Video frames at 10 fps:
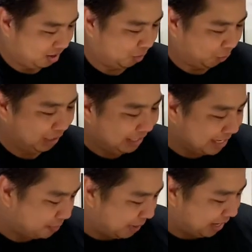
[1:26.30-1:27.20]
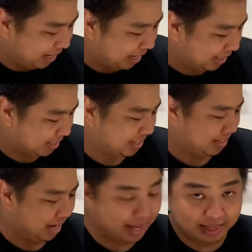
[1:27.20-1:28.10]
World Class Spirits,
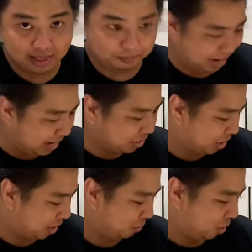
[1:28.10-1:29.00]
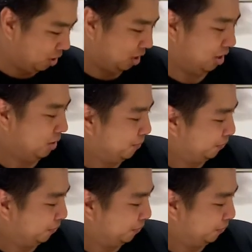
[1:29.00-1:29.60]
and the brand Johnnie Walker.